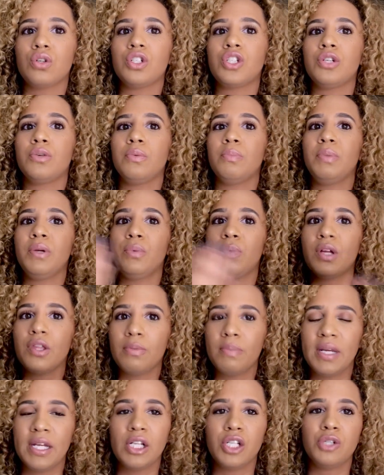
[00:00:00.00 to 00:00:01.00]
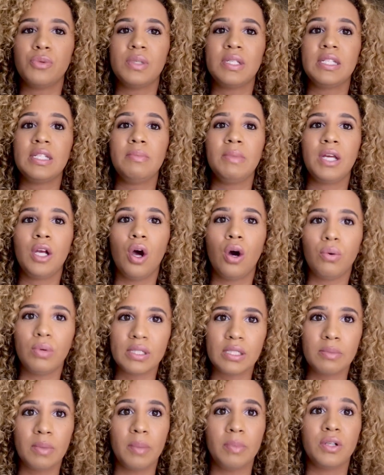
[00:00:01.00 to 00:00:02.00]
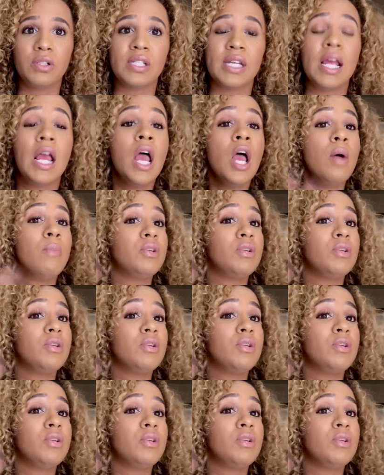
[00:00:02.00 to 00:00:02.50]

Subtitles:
she would be with me and she would see me go into my building.